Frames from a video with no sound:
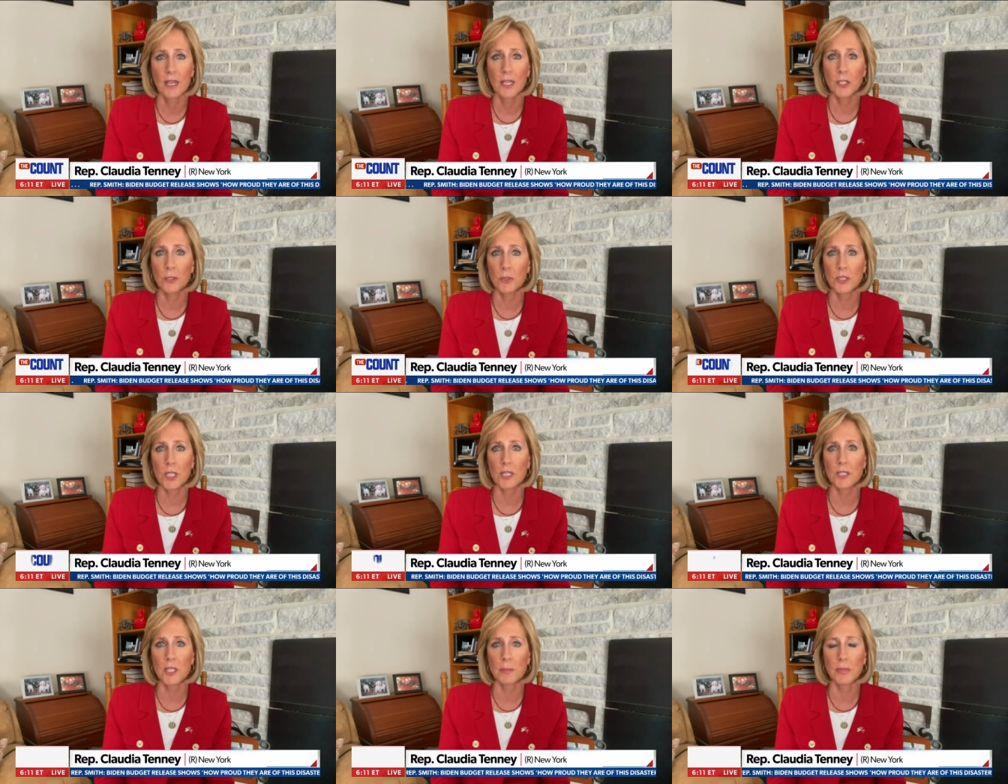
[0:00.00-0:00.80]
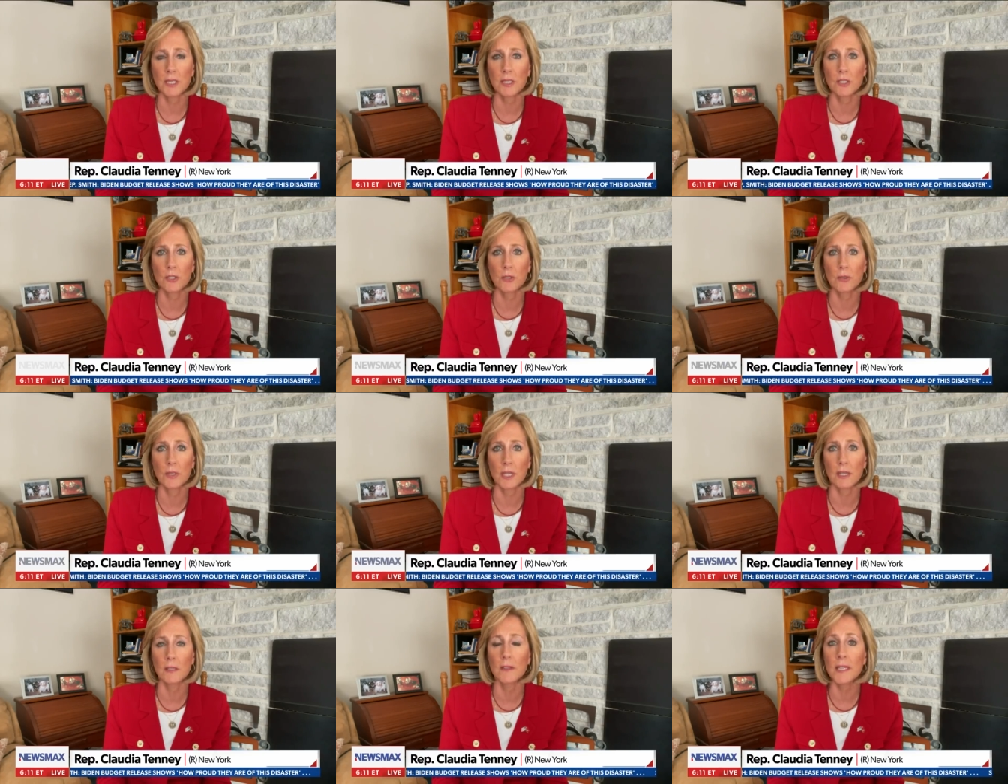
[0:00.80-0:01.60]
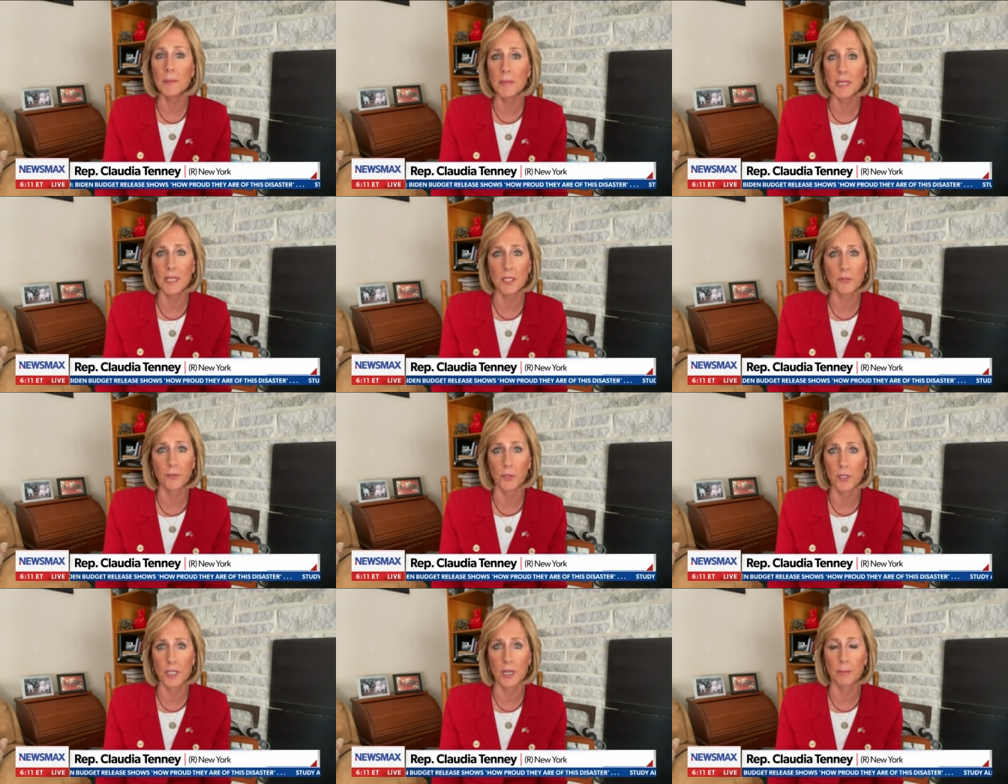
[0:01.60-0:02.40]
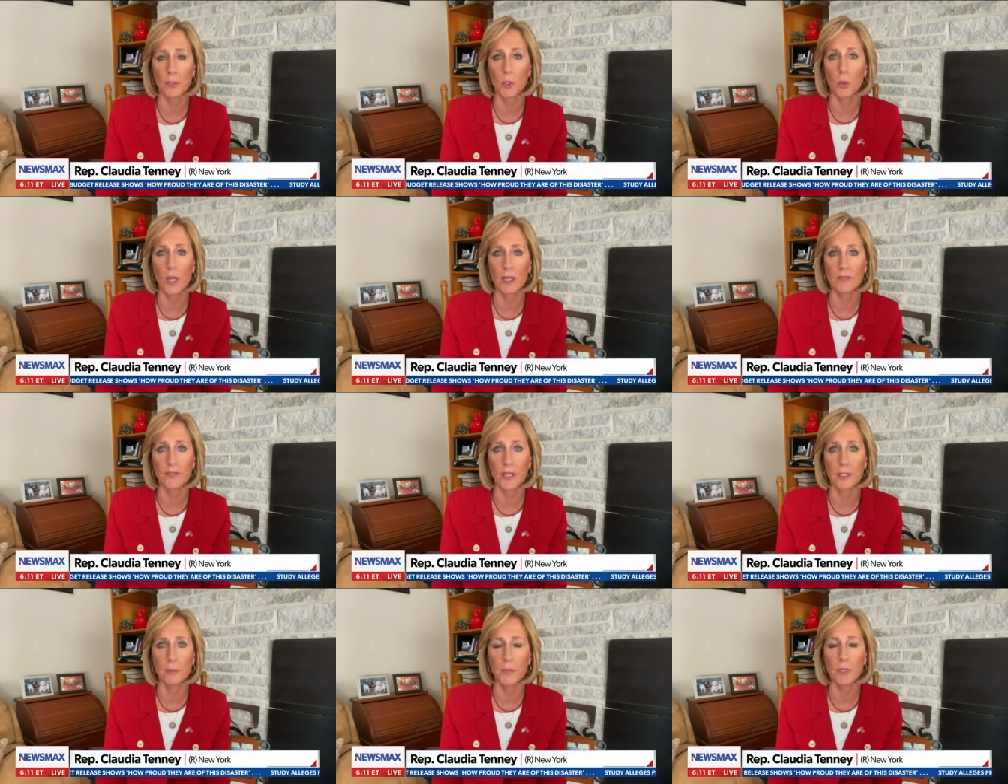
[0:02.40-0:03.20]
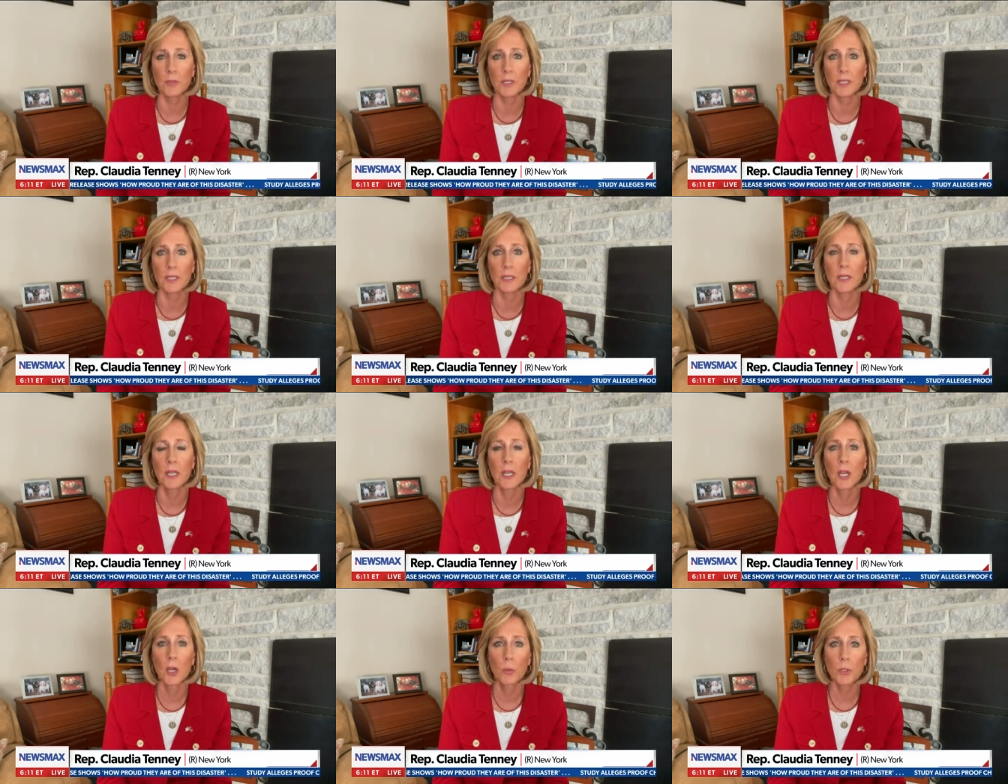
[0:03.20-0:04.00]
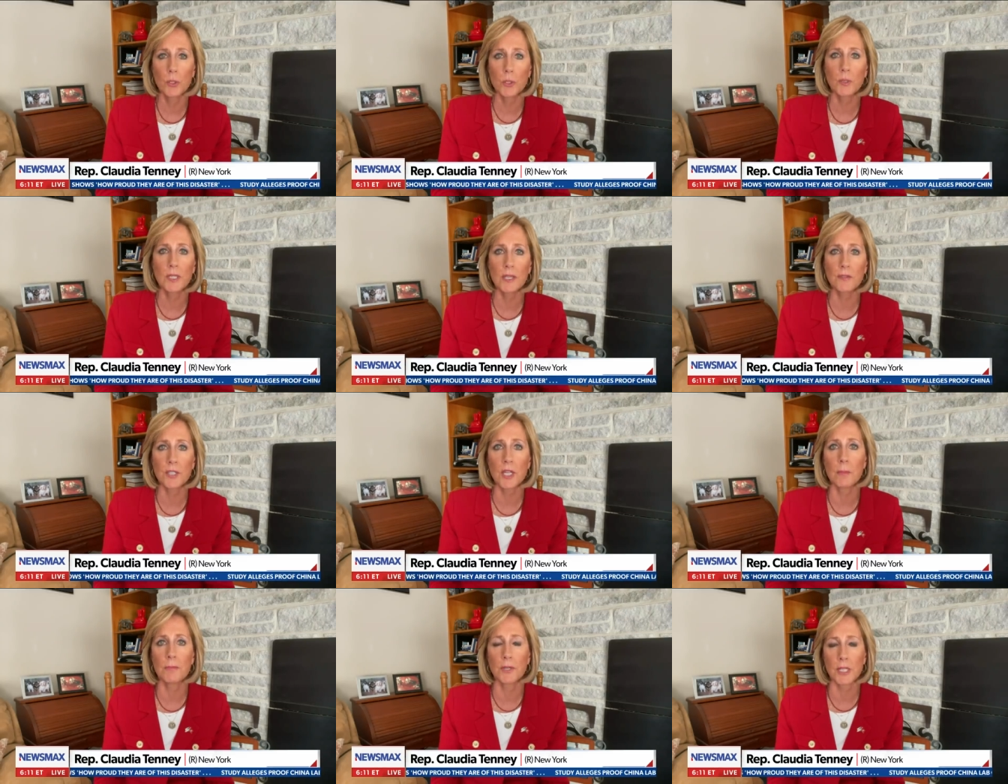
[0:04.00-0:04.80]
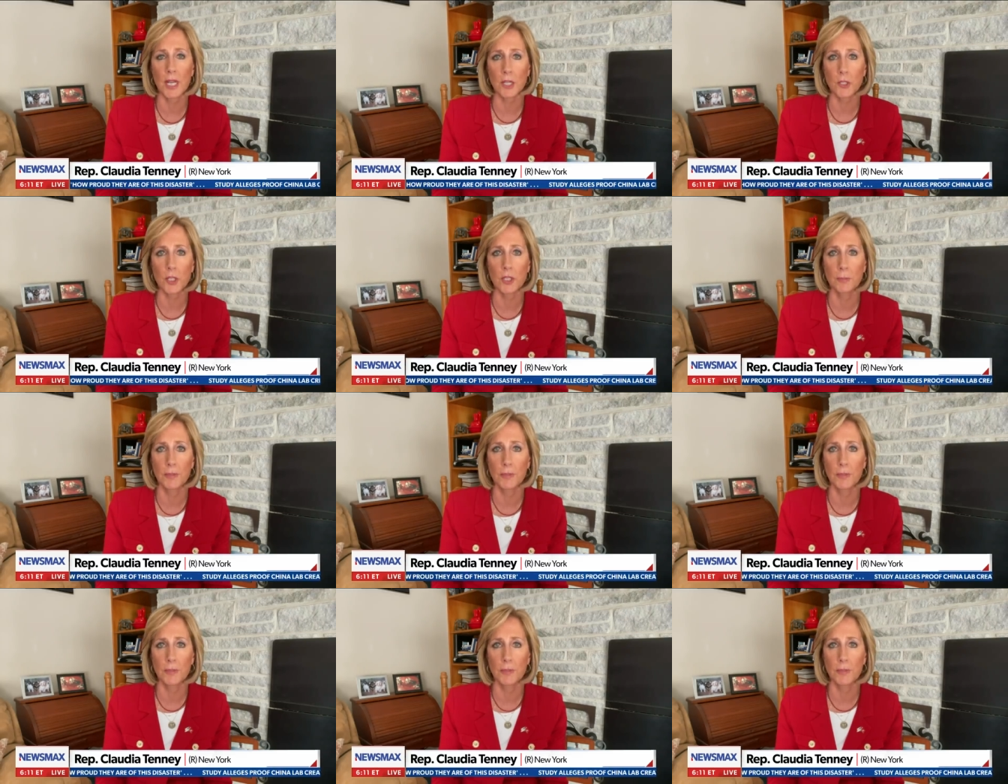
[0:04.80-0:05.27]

you know, does something to that eliminates, for example, qualified immunity, which would give some protection